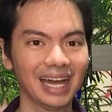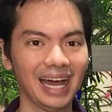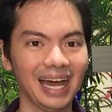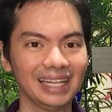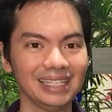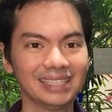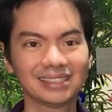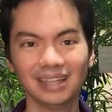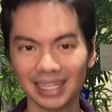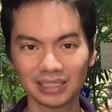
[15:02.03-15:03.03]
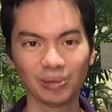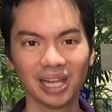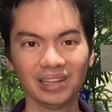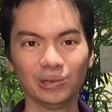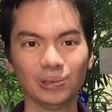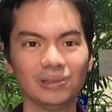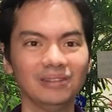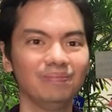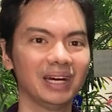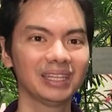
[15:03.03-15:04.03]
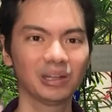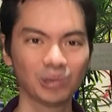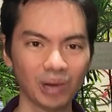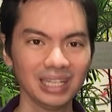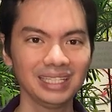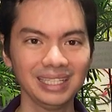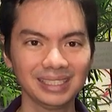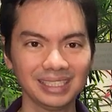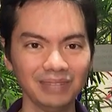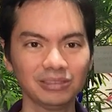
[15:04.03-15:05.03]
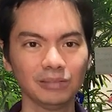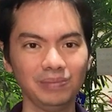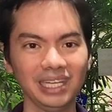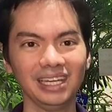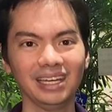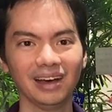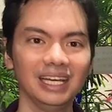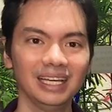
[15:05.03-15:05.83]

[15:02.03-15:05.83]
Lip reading: hand, is less well known, but their quality seems to be,